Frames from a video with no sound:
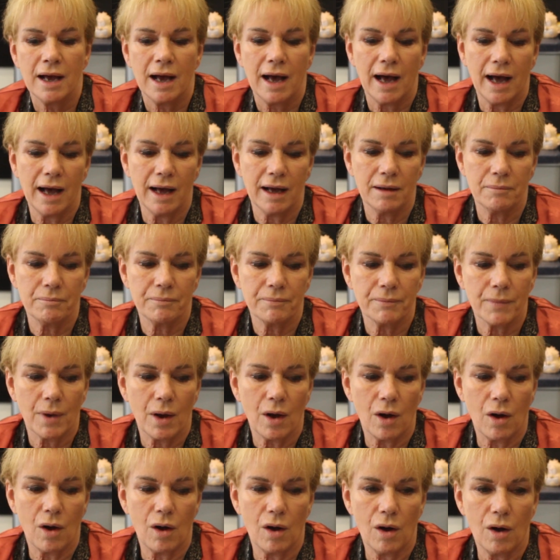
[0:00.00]
On
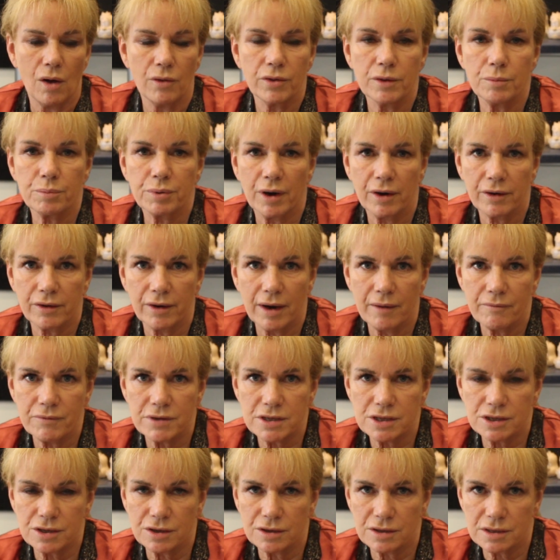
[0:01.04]
the program for
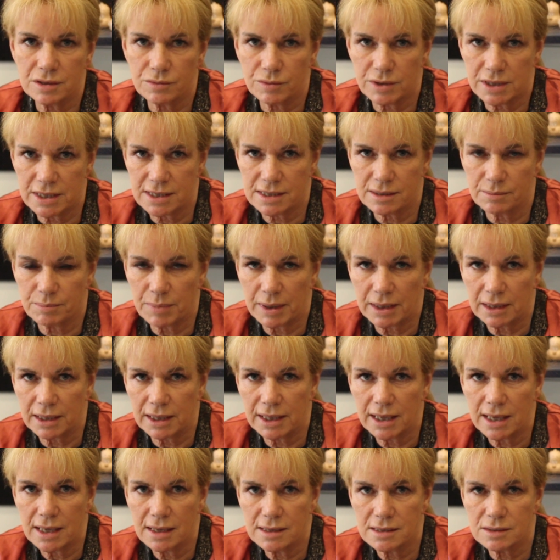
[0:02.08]
students with
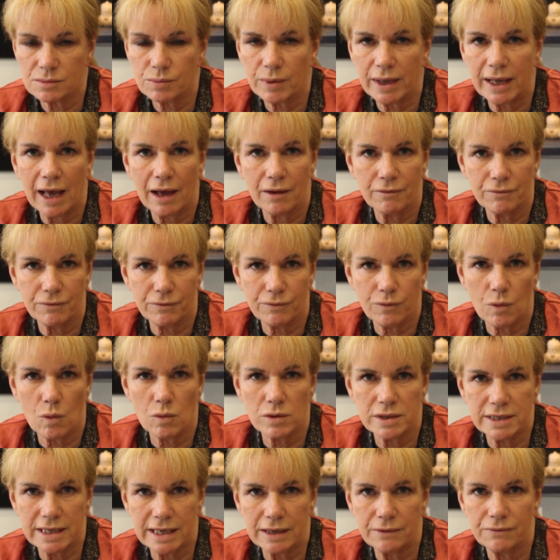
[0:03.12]
disabilities we have
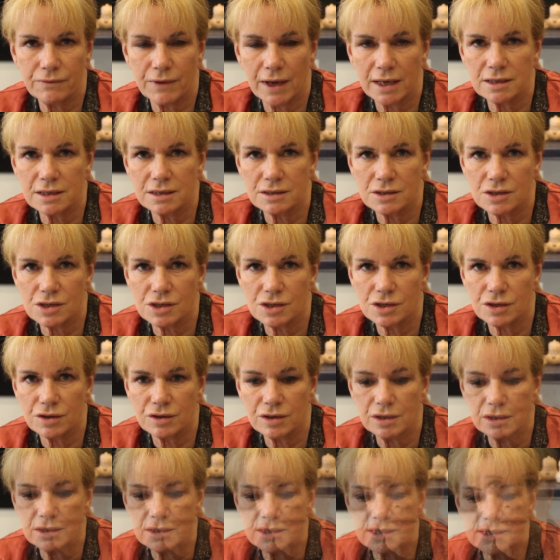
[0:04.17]
40 funded
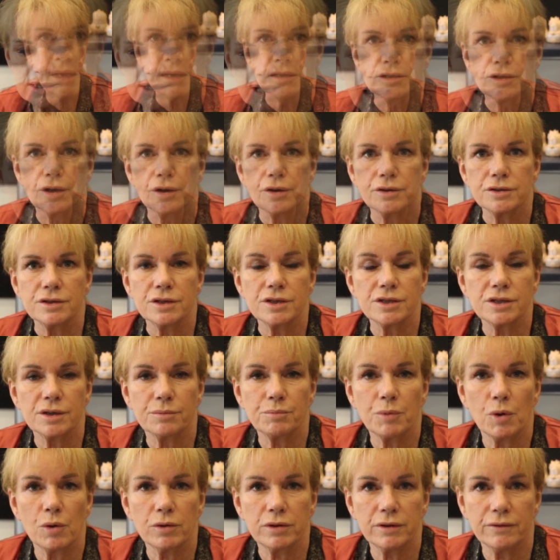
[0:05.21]
students. So to
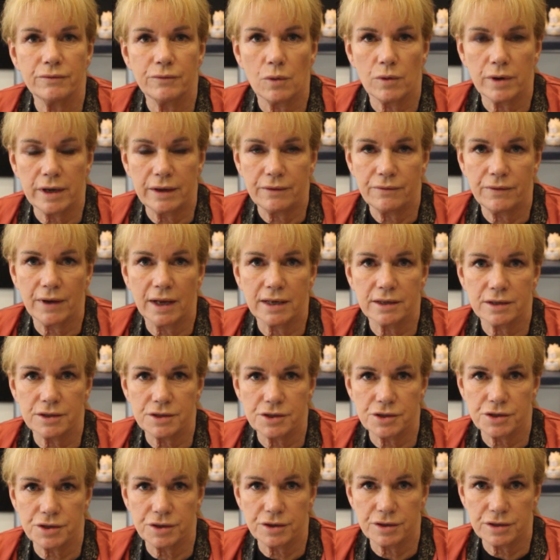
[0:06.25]
support the 40 funded
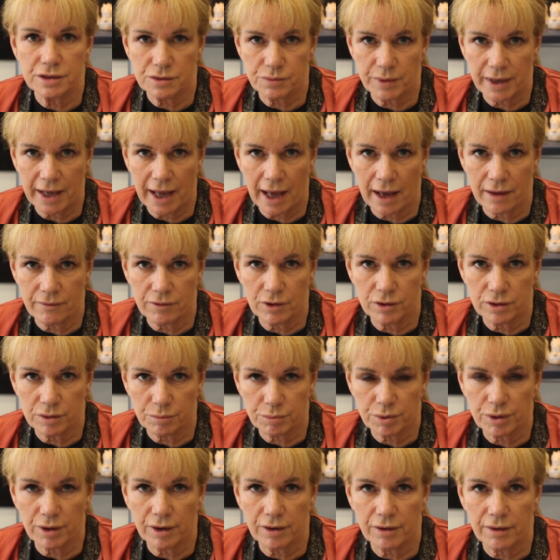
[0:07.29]
students we have on the
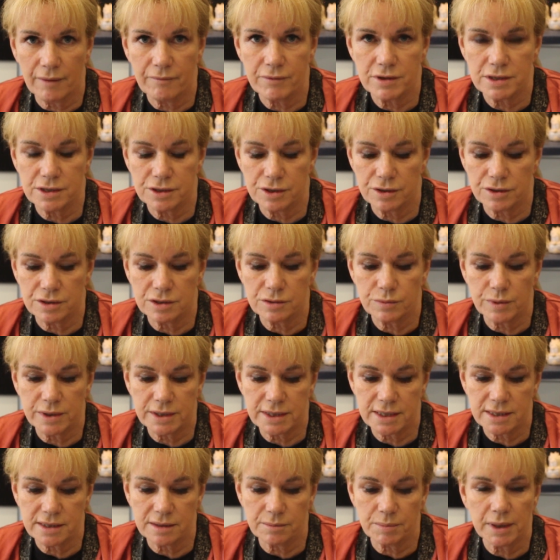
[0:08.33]
program for students with
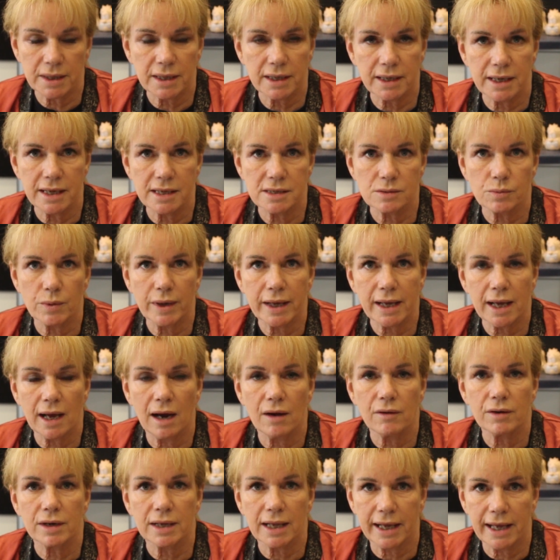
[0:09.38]
disabilities, we
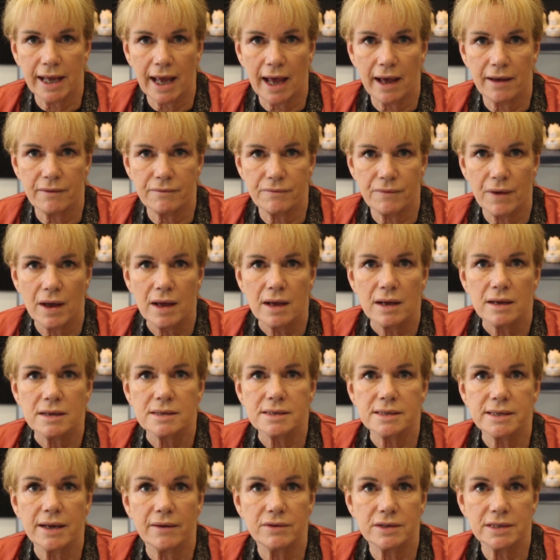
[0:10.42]
currently have
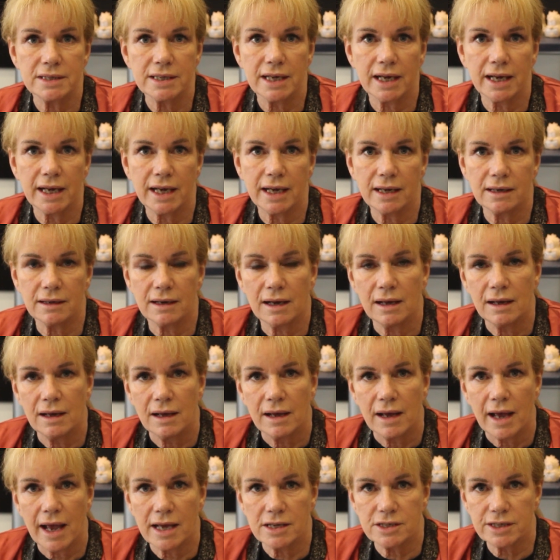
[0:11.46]
17
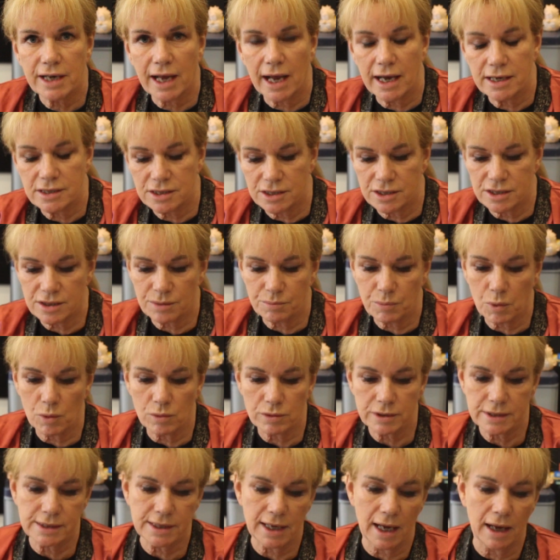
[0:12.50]
education
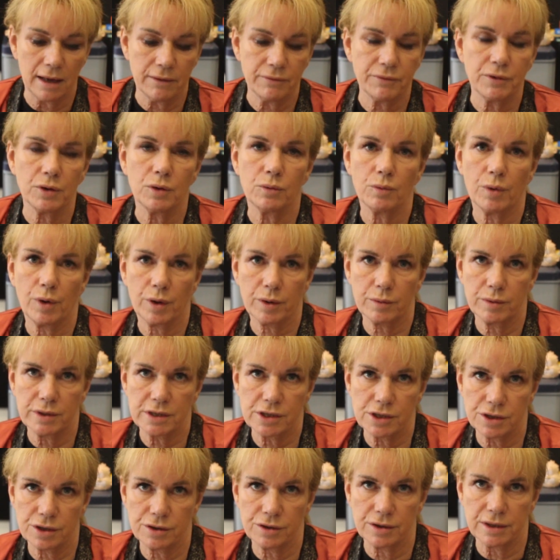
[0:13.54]
support staff who work with
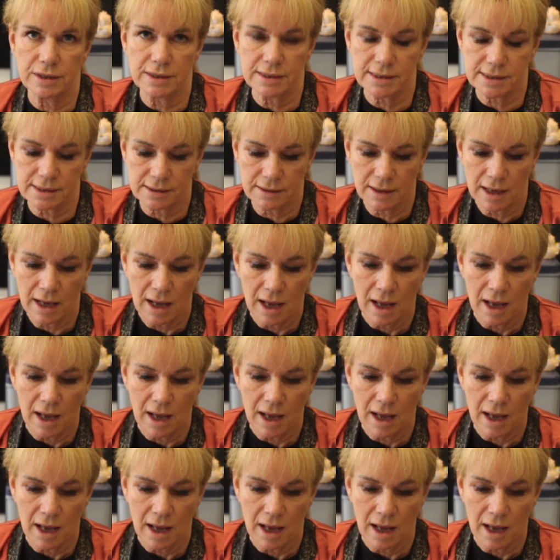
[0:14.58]
students.